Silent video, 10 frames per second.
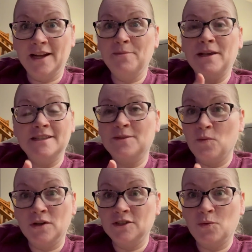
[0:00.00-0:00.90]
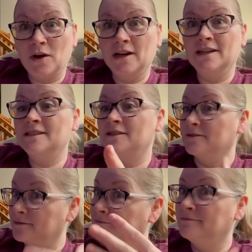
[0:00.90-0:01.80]
It makes them want to wear it.
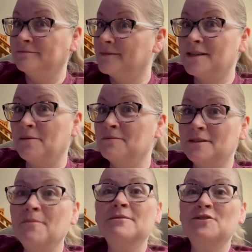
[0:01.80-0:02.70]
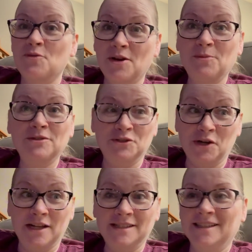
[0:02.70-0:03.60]
So something's going on with the
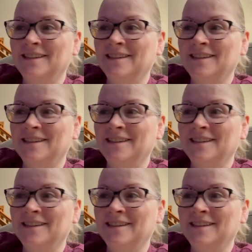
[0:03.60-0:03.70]
dress.